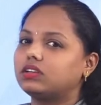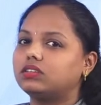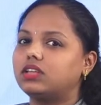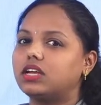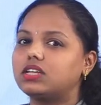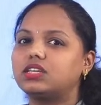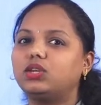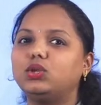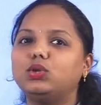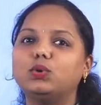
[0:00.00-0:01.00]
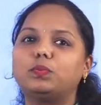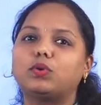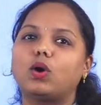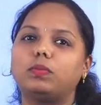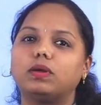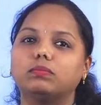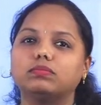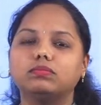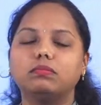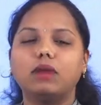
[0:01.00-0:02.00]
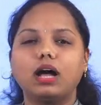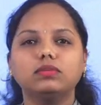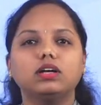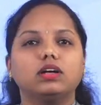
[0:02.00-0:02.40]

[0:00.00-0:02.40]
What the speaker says: there is a new problem. Ma'am,